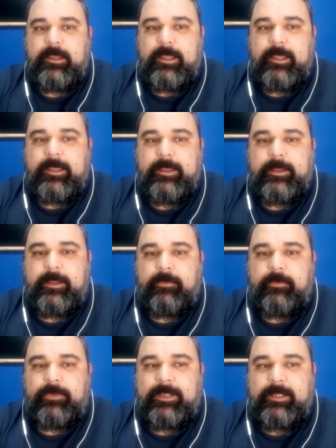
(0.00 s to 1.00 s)
a
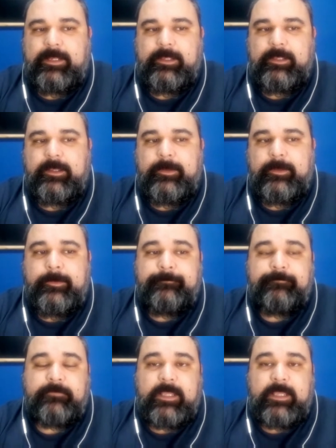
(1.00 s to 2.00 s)
really
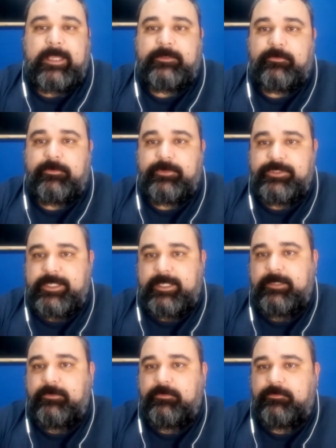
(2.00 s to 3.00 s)

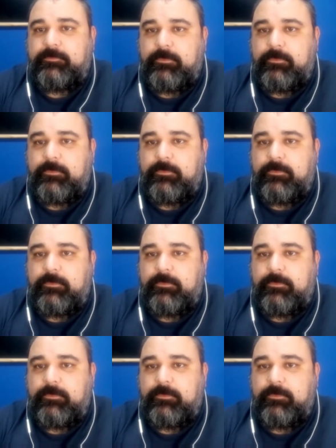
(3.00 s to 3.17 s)
heterogeneous